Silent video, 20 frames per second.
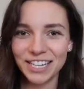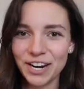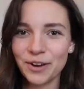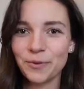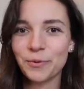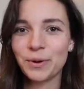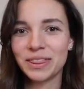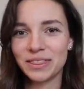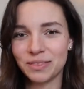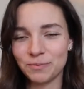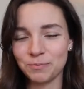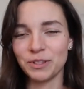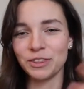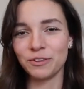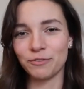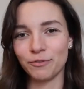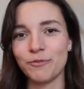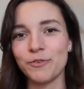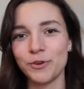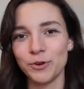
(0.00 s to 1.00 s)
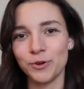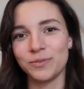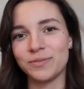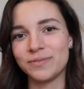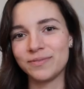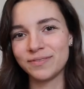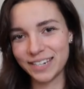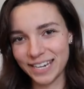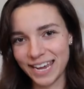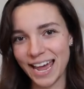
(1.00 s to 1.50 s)
You know, when, when the food
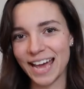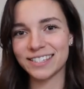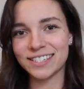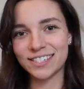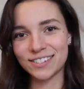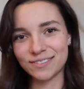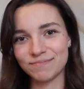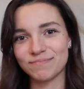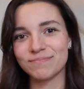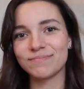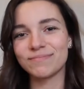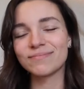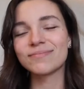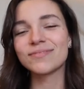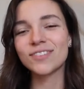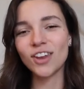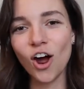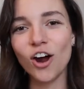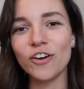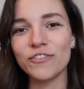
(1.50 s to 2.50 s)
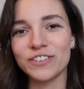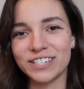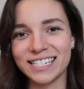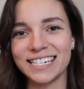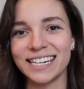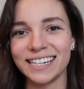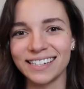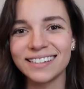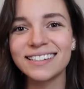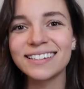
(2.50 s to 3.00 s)
gets
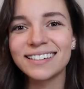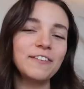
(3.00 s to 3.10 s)
harvested.